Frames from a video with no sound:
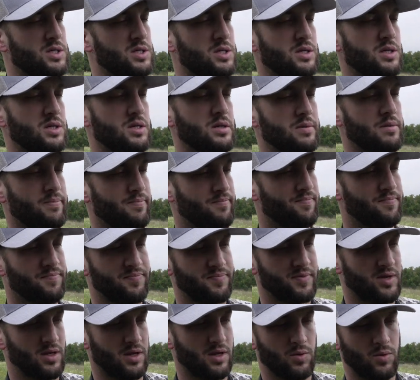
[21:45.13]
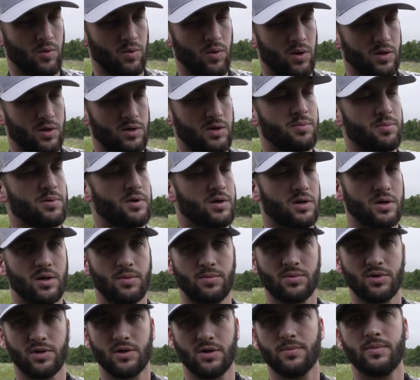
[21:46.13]
And you know, we walked up on a
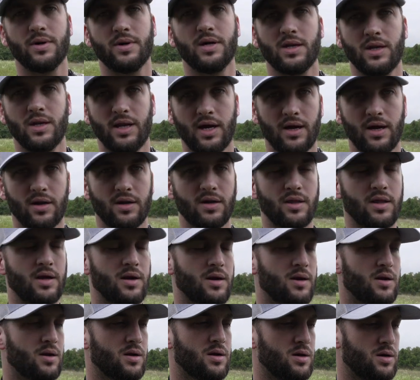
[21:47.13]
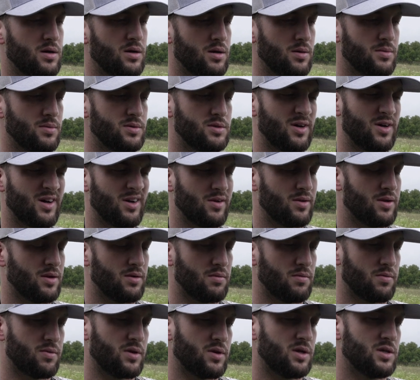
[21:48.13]
couple deer bedded down in there, so I
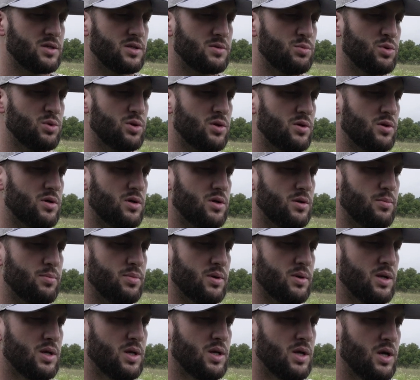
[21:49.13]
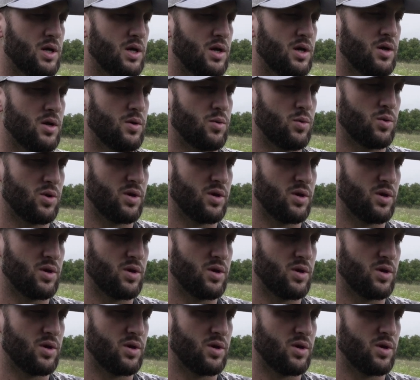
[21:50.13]
don't think it's boogered up. And we'll